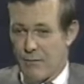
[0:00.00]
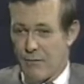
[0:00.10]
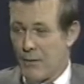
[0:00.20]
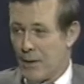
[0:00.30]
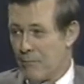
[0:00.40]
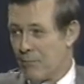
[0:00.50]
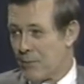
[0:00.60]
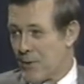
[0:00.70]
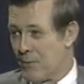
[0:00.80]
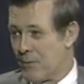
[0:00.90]
refueling
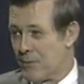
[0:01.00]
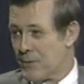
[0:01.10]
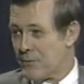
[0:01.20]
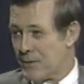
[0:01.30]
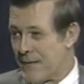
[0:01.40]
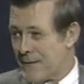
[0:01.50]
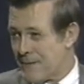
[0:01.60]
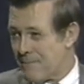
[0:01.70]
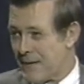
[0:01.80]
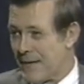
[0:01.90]
probe it was
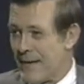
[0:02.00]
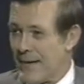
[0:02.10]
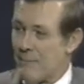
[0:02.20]
strategic, but,